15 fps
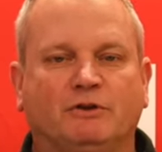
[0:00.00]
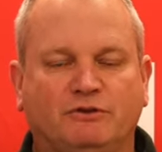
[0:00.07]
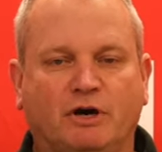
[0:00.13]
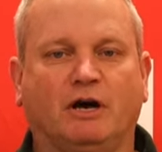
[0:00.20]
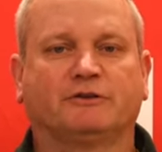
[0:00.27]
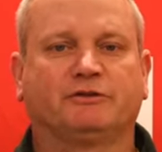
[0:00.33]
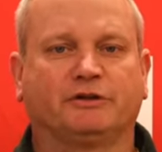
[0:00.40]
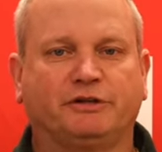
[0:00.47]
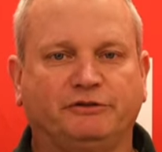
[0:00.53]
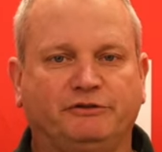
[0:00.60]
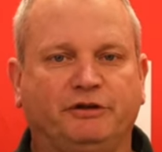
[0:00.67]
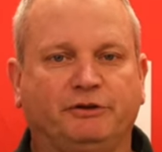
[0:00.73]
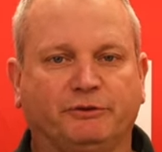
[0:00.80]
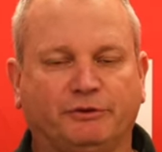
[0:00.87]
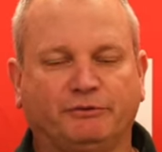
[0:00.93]
Talks are
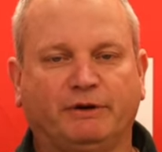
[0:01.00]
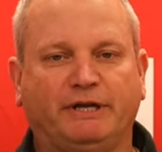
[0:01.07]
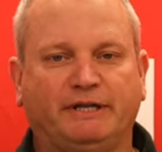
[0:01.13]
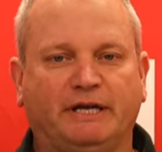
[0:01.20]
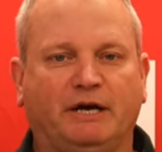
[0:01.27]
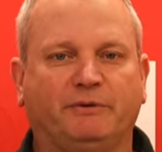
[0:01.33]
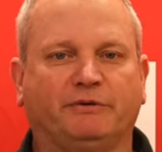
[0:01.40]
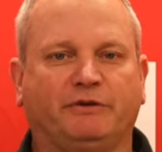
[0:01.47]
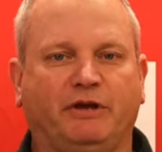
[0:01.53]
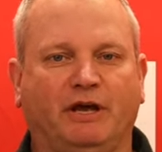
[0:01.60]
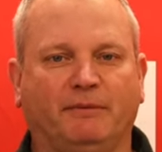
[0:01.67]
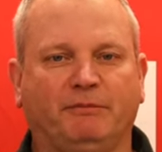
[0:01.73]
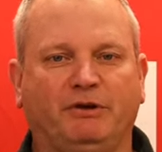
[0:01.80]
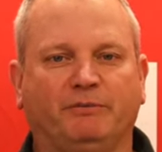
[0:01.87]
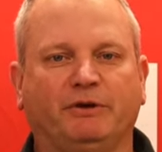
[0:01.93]
continuing right now with
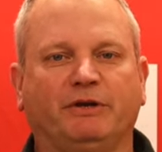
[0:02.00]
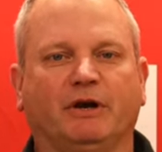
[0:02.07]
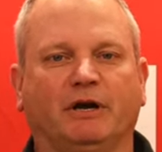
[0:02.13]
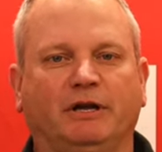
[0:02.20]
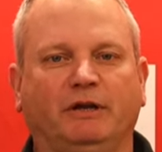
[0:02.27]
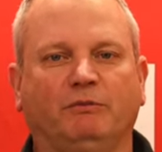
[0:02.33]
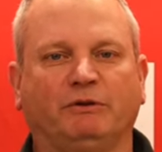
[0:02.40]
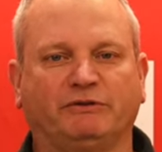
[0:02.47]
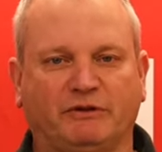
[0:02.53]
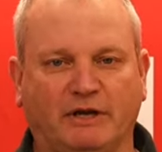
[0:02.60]
CAMI regarding what's